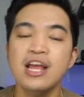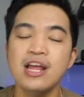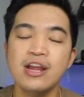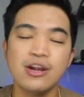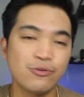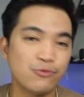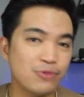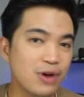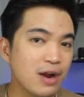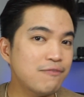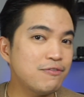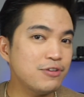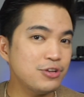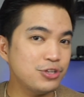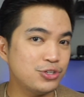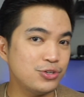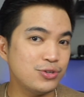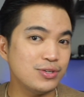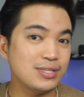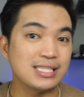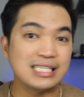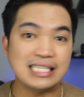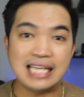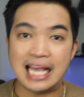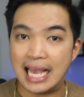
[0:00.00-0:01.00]

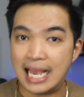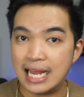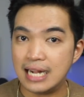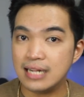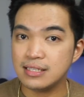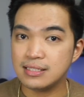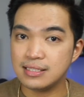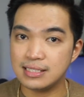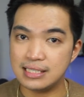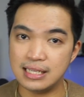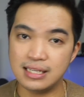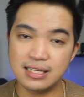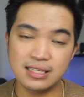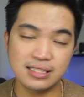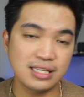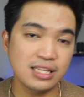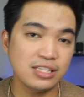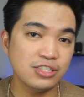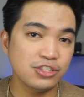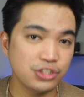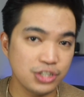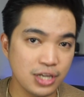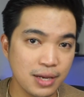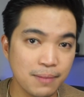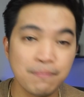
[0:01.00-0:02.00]
Refugees, and
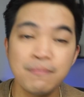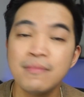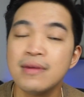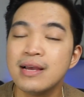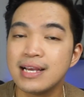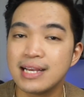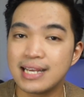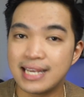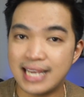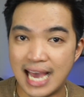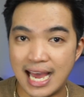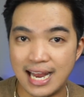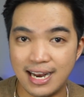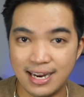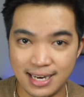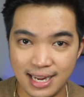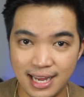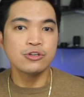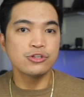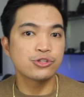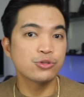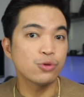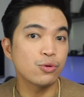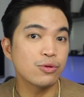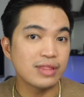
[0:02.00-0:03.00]
Citizenship Canada.
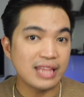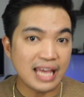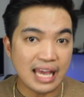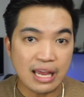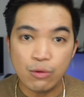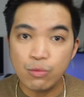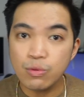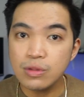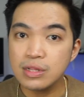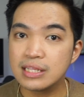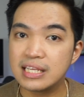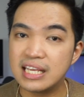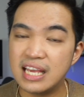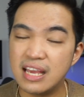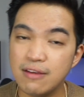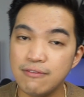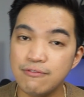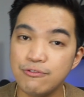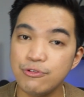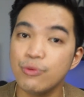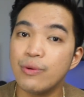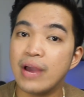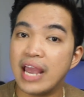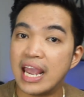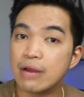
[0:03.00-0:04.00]
So they will give
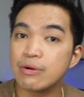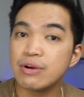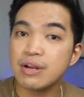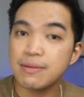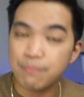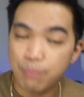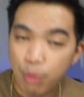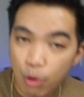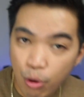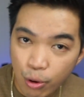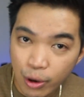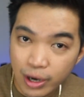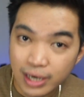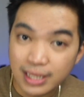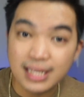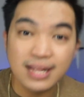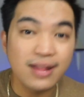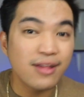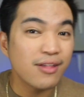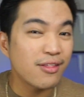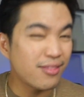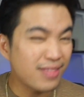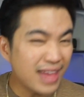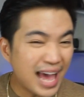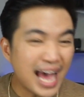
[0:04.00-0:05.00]
you a report
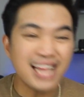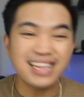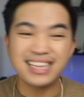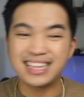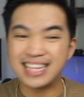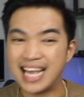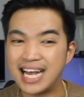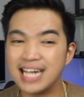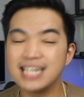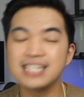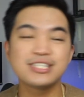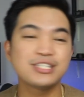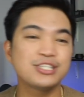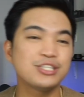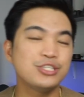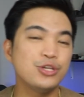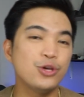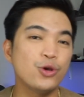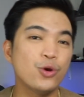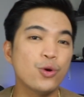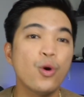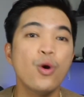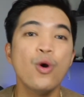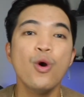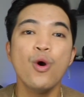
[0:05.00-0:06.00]
that tells you
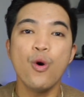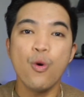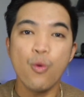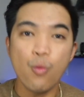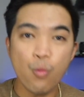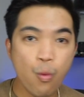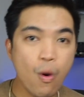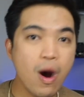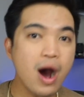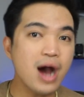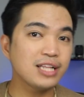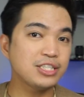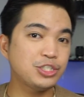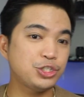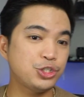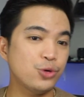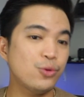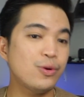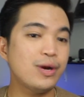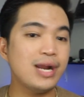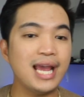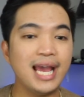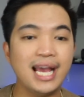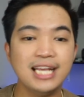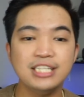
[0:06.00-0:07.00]
what your
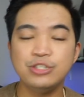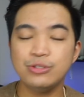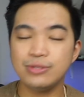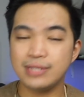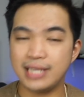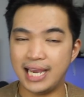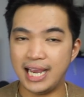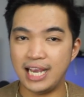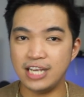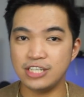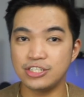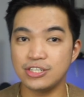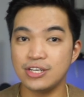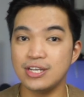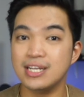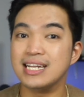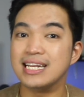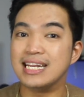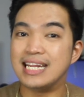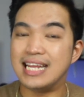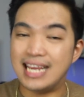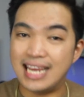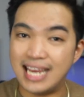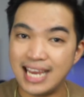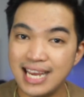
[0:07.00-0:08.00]
education
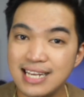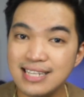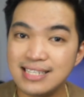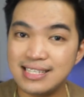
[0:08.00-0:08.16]
is